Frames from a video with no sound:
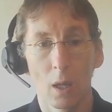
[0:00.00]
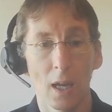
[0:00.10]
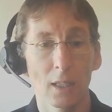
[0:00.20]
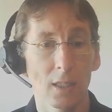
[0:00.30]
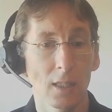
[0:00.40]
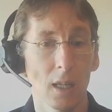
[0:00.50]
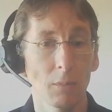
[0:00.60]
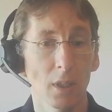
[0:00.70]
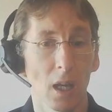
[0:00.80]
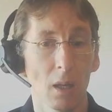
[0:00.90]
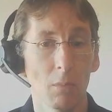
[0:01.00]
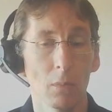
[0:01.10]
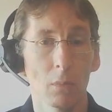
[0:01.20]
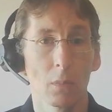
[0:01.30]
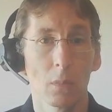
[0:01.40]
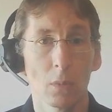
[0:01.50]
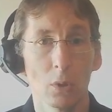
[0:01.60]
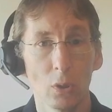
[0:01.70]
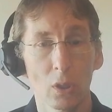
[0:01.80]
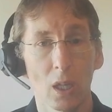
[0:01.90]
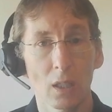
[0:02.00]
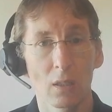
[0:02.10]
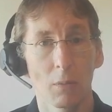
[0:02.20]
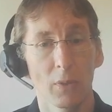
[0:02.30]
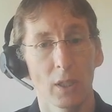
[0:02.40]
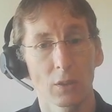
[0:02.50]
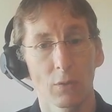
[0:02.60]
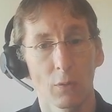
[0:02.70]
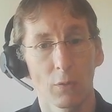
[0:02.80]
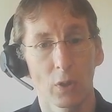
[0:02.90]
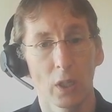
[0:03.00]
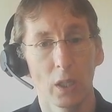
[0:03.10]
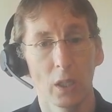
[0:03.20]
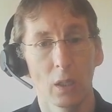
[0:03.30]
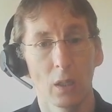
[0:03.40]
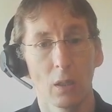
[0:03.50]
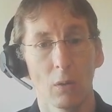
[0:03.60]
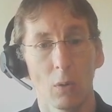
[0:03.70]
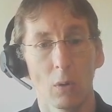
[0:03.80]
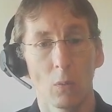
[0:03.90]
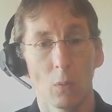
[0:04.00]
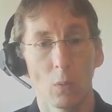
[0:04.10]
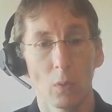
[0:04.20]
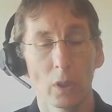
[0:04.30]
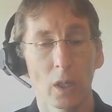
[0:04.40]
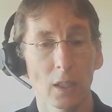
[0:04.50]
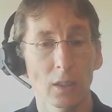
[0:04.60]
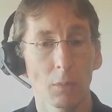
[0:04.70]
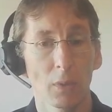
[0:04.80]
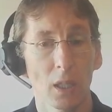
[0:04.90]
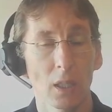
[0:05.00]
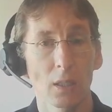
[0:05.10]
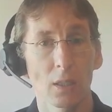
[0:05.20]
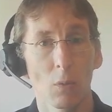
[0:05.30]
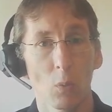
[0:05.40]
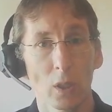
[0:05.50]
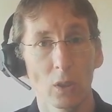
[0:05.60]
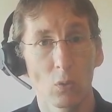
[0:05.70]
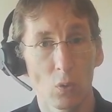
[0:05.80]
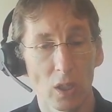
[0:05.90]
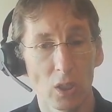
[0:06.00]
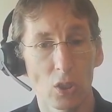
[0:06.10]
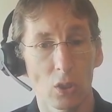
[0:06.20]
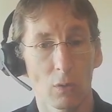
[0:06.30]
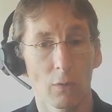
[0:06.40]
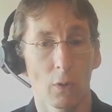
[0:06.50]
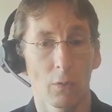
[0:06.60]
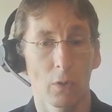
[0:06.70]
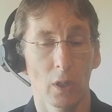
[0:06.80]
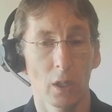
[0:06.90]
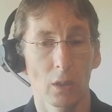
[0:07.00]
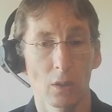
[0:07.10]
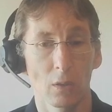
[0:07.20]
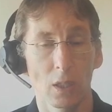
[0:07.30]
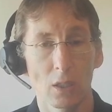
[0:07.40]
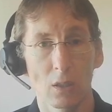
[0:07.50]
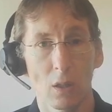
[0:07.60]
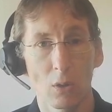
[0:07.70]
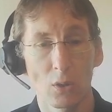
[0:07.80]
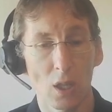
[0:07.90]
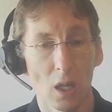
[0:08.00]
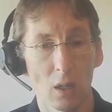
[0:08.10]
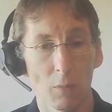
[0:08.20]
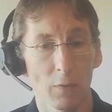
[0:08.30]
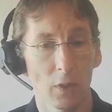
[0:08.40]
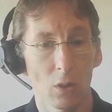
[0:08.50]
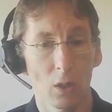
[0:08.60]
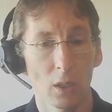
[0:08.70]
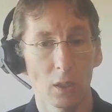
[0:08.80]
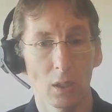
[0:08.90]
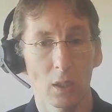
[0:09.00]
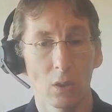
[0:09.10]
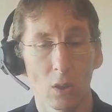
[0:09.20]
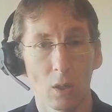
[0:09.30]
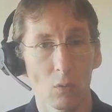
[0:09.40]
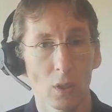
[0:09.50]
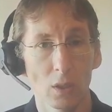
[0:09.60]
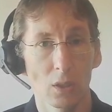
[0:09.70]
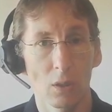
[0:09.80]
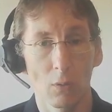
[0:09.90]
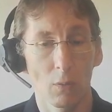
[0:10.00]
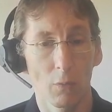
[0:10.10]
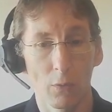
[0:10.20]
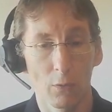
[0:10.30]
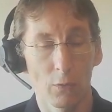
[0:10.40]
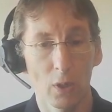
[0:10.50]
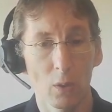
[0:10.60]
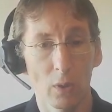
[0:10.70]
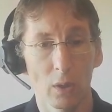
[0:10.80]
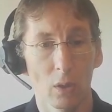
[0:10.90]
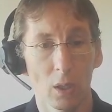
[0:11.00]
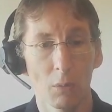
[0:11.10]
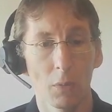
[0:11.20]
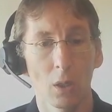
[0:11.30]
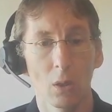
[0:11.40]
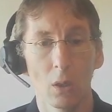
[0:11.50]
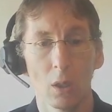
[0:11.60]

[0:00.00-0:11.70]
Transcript: At the same time, you get some things for free. You get some things when you register for free. So there's no sign-up fee or anything. You can register for free with your email.